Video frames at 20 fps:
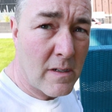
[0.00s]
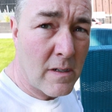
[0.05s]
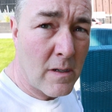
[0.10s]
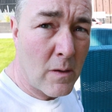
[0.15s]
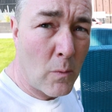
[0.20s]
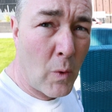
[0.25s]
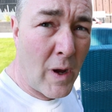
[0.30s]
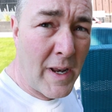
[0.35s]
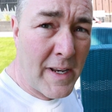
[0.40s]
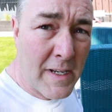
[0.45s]

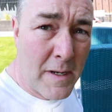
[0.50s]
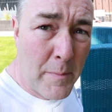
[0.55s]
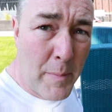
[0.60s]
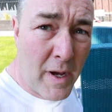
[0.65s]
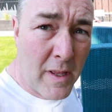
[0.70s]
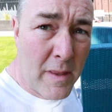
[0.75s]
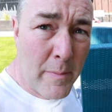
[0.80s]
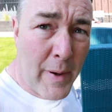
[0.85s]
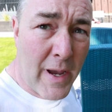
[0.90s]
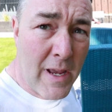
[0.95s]
Where did I
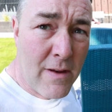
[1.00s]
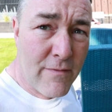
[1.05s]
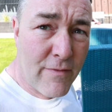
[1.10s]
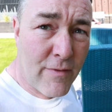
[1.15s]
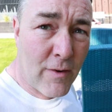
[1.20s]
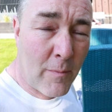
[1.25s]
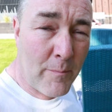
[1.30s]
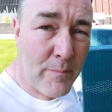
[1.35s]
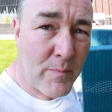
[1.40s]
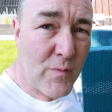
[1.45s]
buy the paint
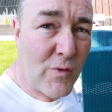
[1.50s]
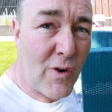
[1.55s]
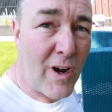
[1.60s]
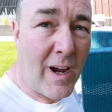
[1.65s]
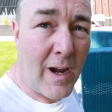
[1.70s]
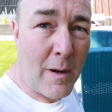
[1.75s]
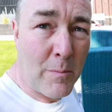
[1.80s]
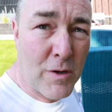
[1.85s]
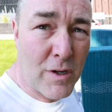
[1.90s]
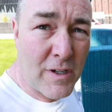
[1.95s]
from?
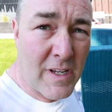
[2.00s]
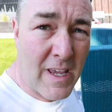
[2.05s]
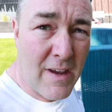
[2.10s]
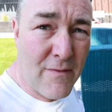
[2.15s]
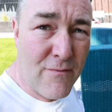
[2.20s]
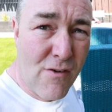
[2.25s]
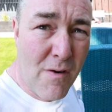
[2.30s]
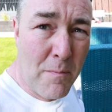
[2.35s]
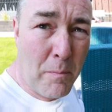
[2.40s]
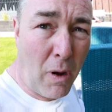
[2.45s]
Right, I'm going to
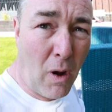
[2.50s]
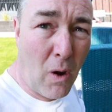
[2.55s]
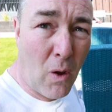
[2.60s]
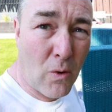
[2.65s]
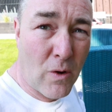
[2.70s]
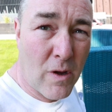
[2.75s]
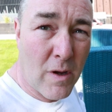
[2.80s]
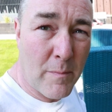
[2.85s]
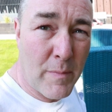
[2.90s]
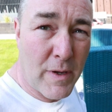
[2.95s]
give her a
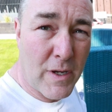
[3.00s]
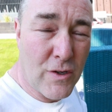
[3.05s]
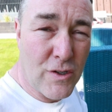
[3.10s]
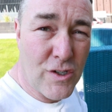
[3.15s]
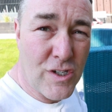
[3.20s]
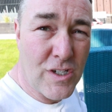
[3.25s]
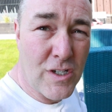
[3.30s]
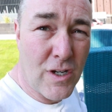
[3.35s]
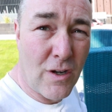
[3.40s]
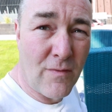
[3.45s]
plug, because
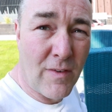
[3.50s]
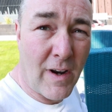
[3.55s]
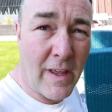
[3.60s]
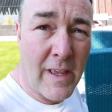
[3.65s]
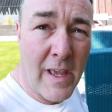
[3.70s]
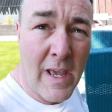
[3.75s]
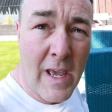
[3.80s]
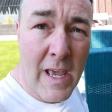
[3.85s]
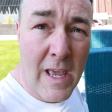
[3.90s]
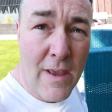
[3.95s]
she's lovely.
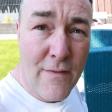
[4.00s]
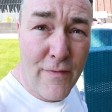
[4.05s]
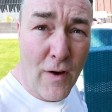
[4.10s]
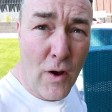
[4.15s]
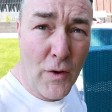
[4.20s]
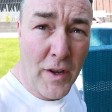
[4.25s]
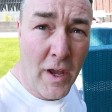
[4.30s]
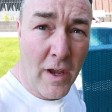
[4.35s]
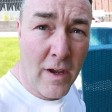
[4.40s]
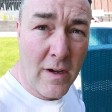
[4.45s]

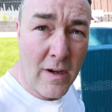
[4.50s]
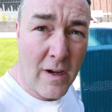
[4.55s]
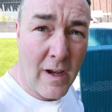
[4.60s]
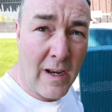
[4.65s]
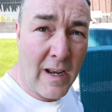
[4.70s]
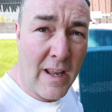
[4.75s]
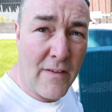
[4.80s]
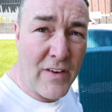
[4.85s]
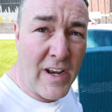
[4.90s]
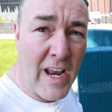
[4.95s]
Ivana
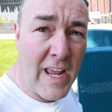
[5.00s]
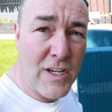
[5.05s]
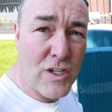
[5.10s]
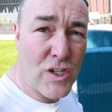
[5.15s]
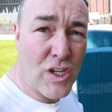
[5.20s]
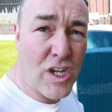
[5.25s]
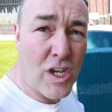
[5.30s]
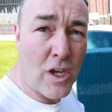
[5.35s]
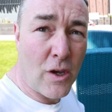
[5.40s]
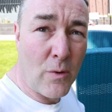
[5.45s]
at Living
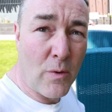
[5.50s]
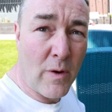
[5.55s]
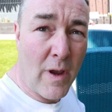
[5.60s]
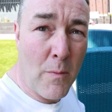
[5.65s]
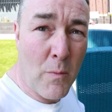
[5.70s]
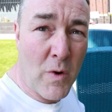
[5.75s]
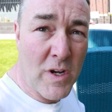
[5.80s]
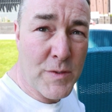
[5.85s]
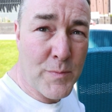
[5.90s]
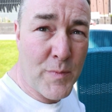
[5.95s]
HQ
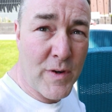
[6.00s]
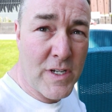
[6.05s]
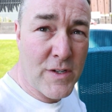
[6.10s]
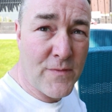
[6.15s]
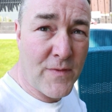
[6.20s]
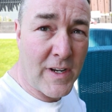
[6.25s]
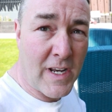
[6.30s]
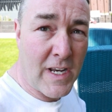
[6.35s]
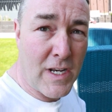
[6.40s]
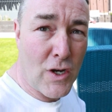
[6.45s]
in West
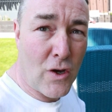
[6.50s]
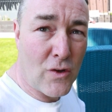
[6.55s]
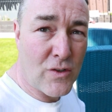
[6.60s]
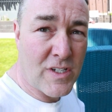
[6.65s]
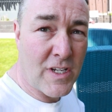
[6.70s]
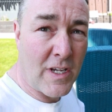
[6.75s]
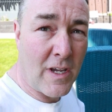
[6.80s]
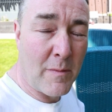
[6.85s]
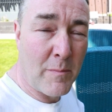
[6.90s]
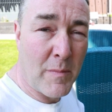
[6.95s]
Bridgeford in
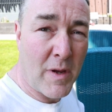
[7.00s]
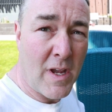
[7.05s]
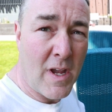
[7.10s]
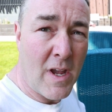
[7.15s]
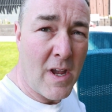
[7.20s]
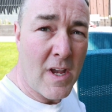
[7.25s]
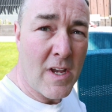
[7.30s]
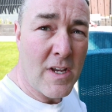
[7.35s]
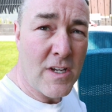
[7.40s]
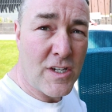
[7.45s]
Nottingham.
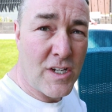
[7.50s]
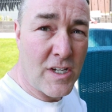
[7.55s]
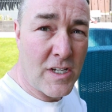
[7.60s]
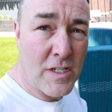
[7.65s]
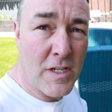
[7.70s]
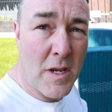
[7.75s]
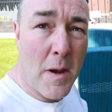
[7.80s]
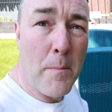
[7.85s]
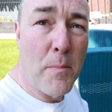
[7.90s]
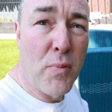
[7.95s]

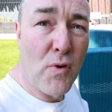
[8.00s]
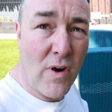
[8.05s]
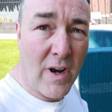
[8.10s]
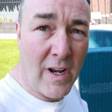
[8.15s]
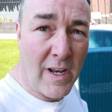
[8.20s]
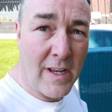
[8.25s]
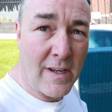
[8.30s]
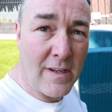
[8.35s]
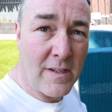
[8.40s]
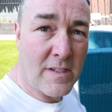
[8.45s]
She's
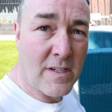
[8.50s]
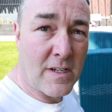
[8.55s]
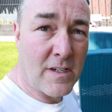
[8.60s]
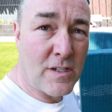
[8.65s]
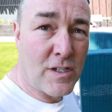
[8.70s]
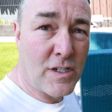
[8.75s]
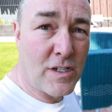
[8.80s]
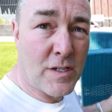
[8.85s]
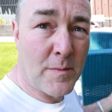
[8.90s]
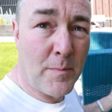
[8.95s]
brilliant.
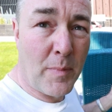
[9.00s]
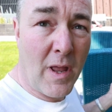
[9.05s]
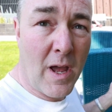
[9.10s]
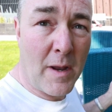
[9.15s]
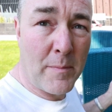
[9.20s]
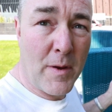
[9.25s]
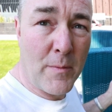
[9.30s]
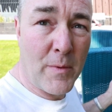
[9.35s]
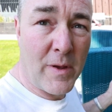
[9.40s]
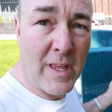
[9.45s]
She
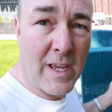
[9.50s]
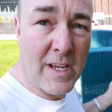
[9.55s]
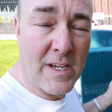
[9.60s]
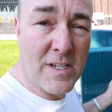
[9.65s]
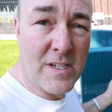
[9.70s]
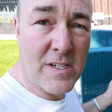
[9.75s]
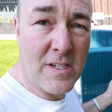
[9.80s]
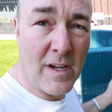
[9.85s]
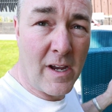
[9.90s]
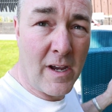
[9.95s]
supplied me with
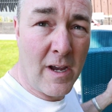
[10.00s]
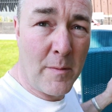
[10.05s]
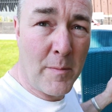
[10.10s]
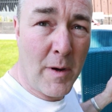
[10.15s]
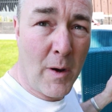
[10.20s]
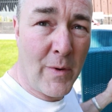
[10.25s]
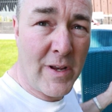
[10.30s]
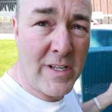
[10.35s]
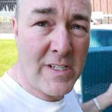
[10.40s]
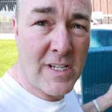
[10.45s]
this. I
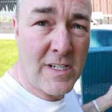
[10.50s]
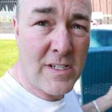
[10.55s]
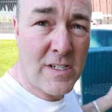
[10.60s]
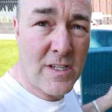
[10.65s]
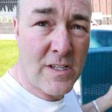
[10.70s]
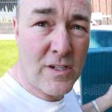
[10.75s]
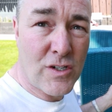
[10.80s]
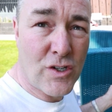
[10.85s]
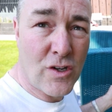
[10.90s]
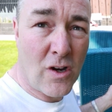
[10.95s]
went into
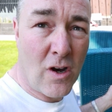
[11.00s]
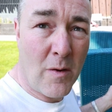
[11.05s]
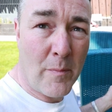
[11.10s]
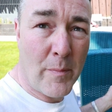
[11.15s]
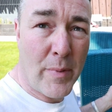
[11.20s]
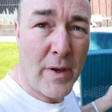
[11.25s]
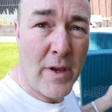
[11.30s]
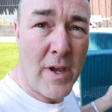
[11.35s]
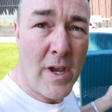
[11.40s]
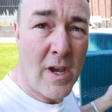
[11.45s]
the shop,
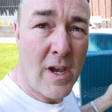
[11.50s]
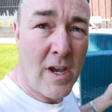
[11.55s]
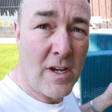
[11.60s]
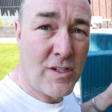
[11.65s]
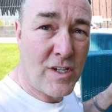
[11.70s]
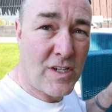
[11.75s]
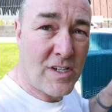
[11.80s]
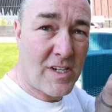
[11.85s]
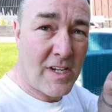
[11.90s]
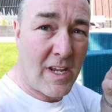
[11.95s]
as
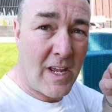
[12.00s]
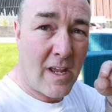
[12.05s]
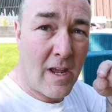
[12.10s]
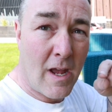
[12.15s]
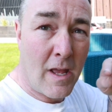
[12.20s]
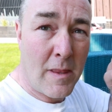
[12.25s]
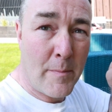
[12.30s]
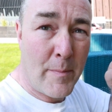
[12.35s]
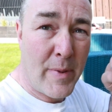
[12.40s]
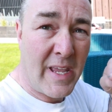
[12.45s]
you see
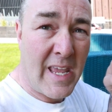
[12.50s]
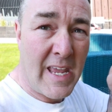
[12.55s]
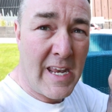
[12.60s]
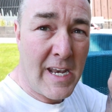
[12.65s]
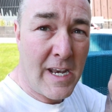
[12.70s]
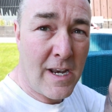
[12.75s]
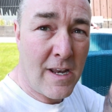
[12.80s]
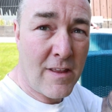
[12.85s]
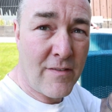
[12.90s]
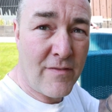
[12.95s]
at the
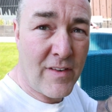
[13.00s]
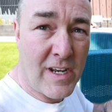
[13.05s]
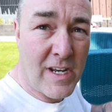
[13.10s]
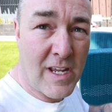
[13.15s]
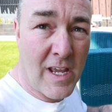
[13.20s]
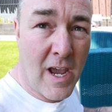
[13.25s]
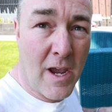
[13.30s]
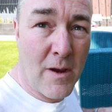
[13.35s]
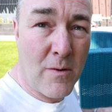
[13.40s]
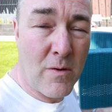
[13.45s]
beginning of the
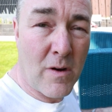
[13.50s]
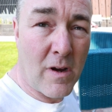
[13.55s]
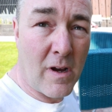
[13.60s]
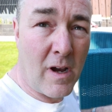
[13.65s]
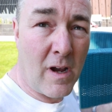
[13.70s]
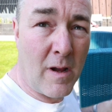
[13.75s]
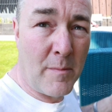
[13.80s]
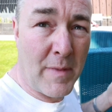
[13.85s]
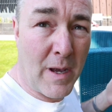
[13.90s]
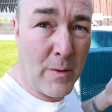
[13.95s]
video.
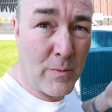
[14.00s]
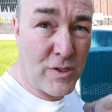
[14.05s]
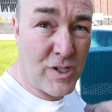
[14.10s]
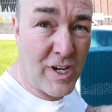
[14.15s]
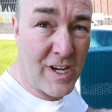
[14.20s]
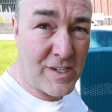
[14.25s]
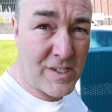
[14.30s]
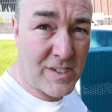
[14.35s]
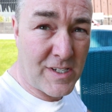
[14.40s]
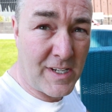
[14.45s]
That was
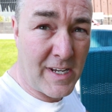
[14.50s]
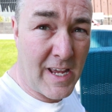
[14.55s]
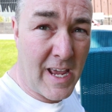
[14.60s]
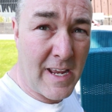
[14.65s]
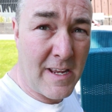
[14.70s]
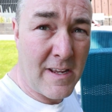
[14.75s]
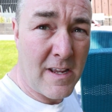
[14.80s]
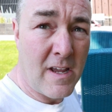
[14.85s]
yesterday.